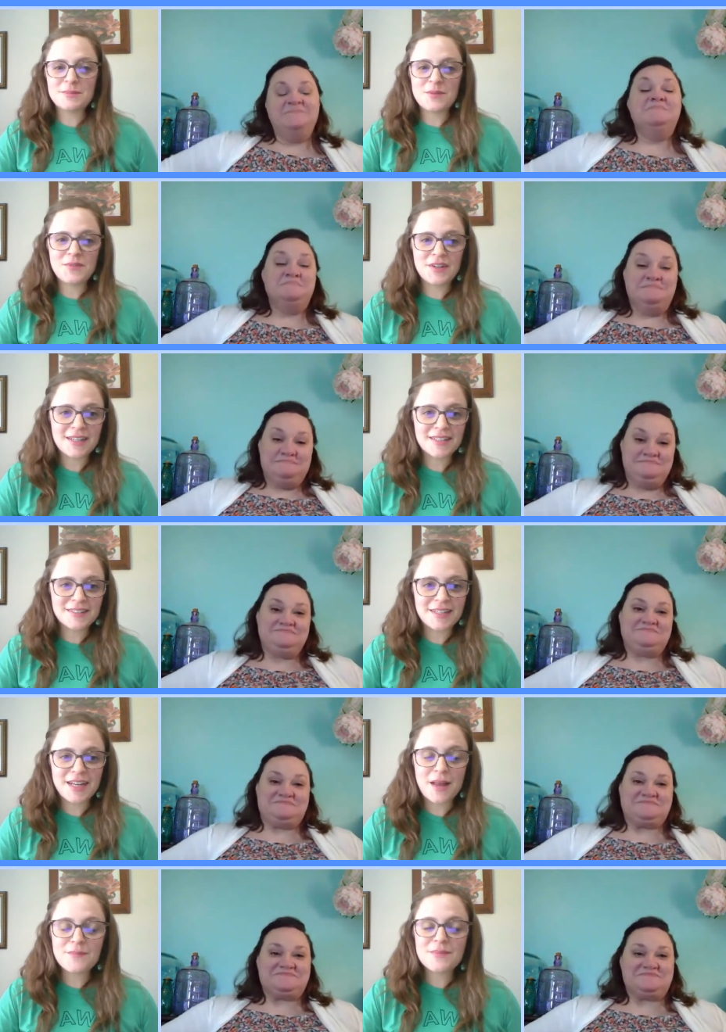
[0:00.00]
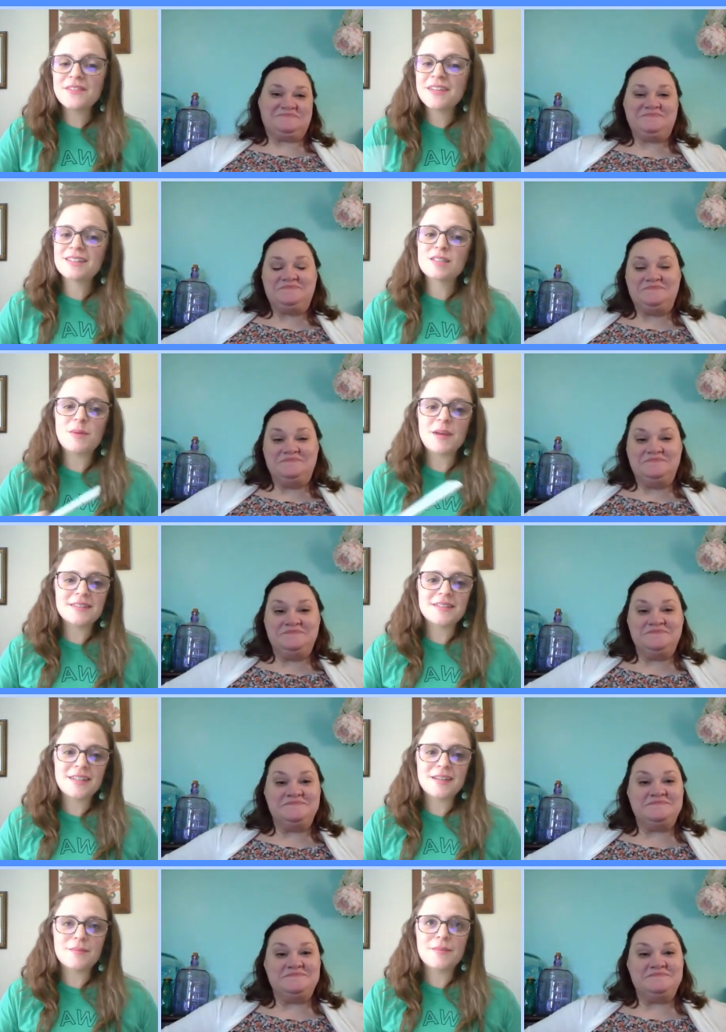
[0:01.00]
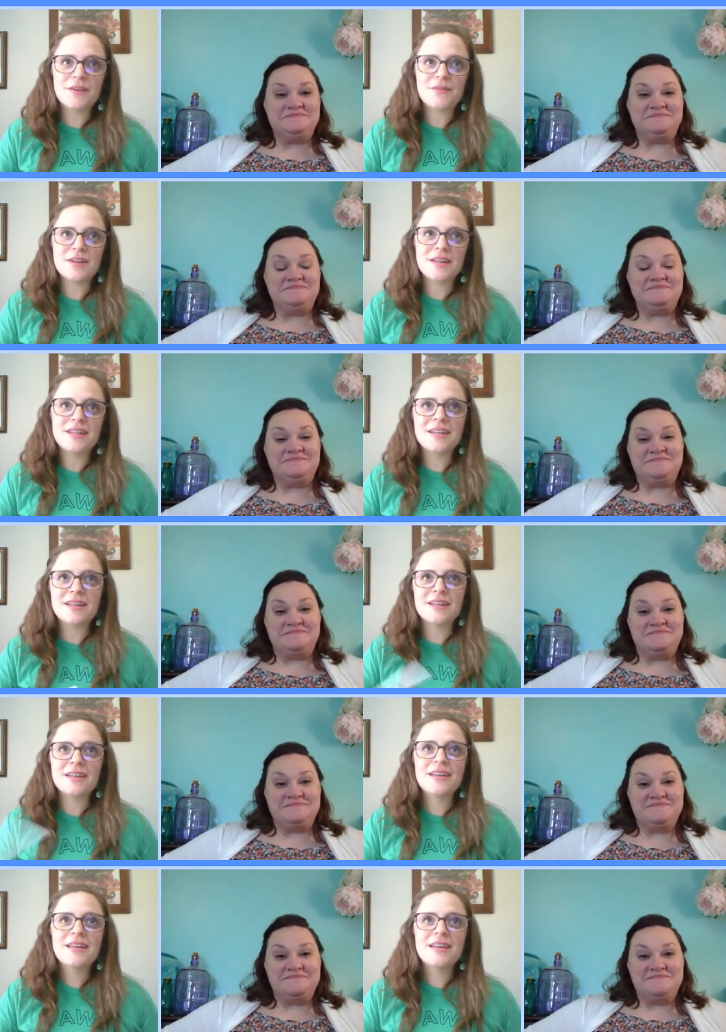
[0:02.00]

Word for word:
Speaker 1: me very excited. I'm definitely expanding my reading